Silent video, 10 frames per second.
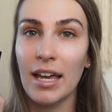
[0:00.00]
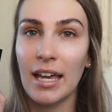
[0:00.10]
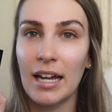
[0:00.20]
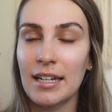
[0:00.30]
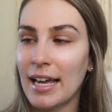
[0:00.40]

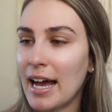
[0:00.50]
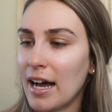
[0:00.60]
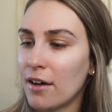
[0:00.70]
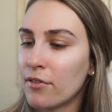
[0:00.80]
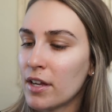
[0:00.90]
And I
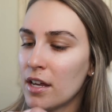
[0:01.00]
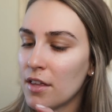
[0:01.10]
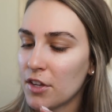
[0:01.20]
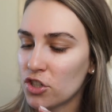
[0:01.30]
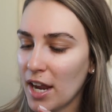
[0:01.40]
have
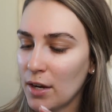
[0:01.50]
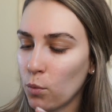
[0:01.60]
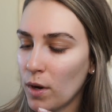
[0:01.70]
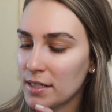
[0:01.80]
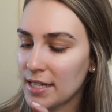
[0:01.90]
the
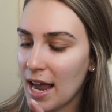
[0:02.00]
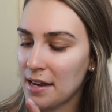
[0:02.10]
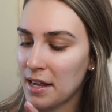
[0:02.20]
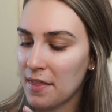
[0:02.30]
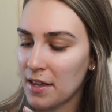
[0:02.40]
shade
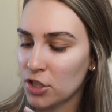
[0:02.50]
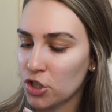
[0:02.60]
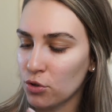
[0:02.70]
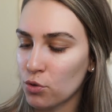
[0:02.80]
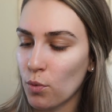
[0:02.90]
110 and then
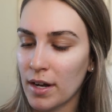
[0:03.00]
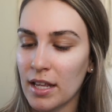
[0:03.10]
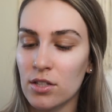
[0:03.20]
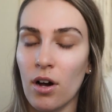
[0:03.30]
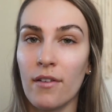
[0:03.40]

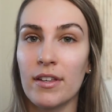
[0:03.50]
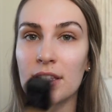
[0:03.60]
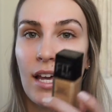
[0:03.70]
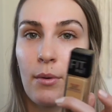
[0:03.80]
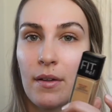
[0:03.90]
220. So
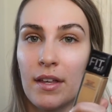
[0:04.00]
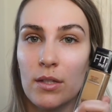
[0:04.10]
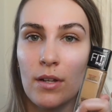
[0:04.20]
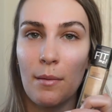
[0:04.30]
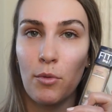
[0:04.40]
obviously I wear
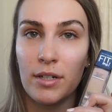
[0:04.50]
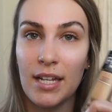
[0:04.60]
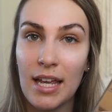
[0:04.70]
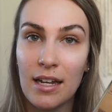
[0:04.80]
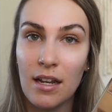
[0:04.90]
this when I'm more
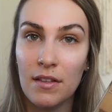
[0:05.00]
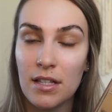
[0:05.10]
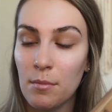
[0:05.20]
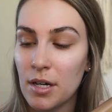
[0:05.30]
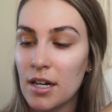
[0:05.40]
tan in the
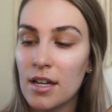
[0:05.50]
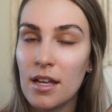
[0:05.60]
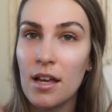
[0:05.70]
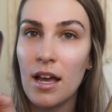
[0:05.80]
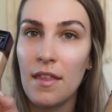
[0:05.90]
summer.
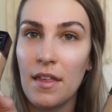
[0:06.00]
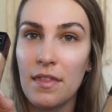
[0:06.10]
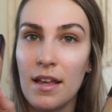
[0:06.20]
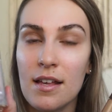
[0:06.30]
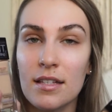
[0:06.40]
And then
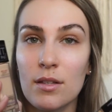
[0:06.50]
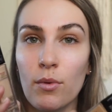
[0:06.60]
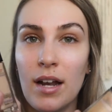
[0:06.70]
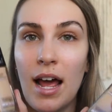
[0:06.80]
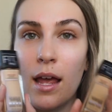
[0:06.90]
this
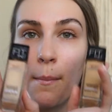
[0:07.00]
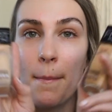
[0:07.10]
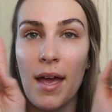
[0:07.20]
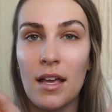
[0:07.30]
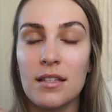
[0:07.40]
when I'm
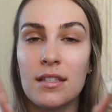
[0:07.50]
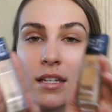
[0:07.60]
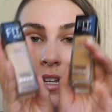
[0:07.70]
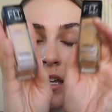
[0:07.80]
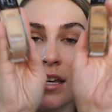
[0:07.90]

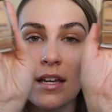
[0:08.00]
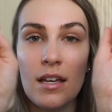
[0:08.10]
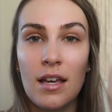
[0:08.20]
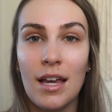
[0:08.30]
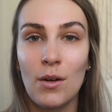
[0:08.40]
pasty
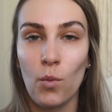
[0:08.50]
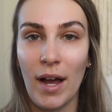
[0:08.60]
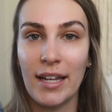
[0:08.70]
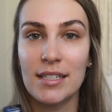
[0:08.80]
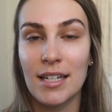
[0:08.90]
and
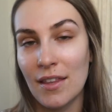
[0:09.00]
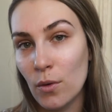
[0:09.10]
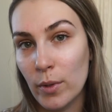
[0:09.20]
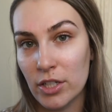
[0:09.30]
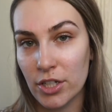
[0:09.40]
white in
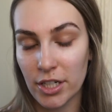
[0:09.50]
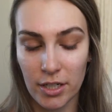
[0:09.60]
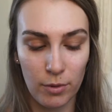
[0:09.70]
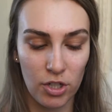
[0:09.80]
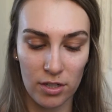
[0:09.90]
the winter,
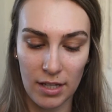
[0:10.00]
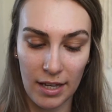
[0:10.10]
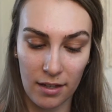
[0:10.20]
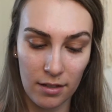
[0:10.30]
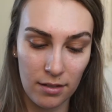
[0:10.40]
which is
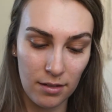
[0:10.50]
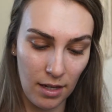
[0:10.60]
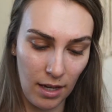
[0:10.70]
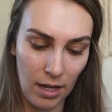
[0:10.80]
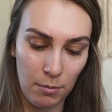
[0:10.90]
like
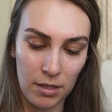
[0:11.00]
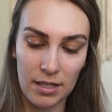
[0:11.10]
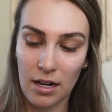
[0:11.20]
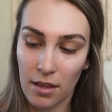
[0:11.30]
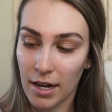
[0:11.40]
8 months
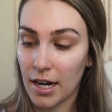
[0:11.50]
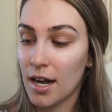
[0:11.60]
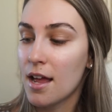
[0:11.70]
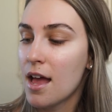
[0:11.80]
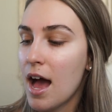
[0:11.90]
out of the year.
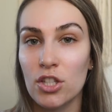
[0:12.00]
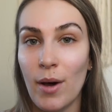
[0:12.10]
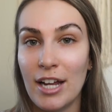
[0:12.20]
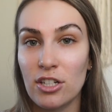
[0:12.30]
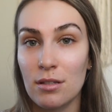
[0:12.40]
So
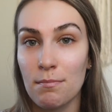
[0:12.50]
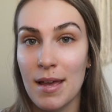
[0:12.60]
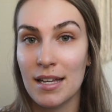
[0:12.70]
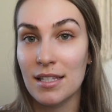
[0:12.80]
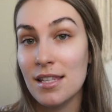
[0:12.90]
I just
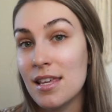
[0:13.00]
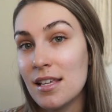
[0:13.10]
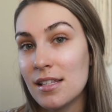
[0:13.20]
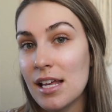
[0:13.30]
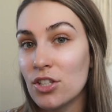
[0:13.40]
mixed
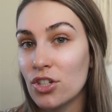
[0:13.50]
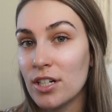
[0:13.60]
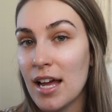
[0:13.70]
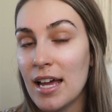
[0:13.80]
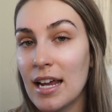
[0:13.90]
these
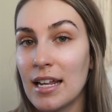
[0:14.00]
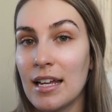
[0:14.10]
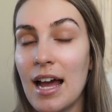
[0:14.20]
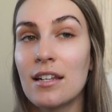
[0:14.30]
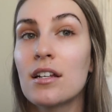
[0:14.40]
yesterday and
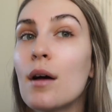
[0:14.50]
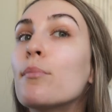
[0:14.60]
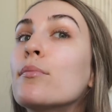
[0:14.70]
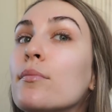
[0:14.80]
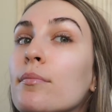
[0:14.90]
it ended
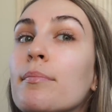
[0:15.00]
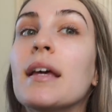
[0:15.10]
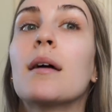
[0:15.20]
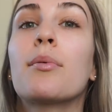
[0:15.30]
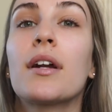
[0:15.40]
up
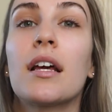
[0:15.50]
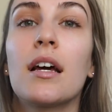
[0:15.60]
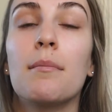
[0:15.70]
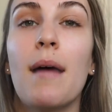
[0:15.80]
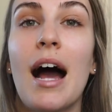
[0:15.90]
being a pretty
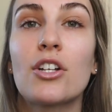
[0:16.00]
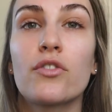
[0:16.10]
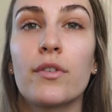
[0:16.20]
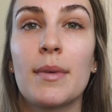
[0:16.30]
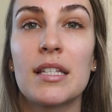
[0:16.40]
good match
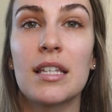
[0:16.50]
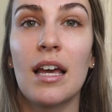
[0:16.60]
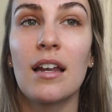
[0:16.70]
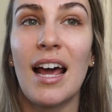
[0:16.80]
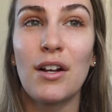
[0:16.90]
for my
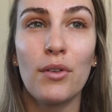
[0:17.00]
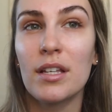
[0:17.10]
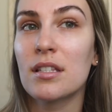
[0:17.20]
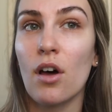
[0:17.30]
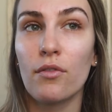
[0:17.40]
skin. I don't
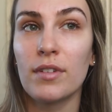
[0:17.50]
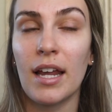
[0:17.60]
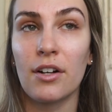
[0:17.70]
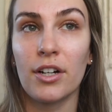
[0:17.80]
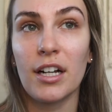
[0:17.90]
like
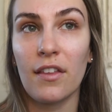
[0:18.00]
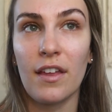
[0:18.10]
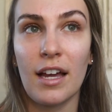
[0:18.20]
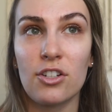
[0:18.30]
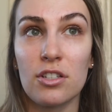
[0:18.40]
self-tan or
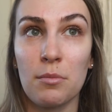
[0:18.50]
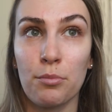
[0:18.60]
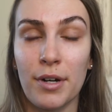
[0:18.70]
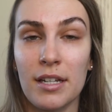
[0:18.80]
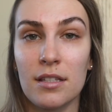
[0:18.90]
anything. I just
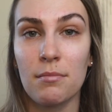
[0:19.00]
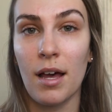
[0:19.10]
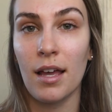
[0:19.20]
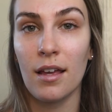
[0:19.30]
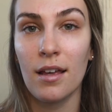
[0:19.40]
embrace
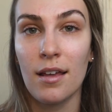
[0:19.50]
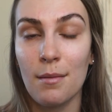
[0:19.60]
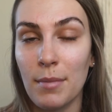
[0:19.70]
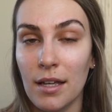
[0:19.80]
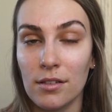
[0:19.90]
my
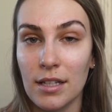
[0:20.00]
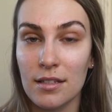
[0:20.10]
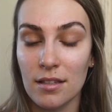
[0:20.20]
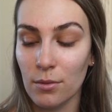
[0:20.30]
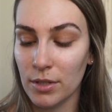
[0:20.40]

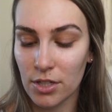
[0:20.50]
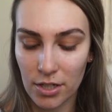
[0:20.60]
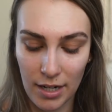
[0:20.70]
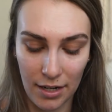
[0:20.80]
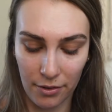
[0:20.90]
paleness in the
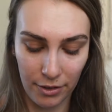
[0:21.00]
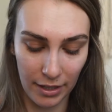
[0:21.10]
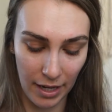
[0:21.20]
winter. I don't really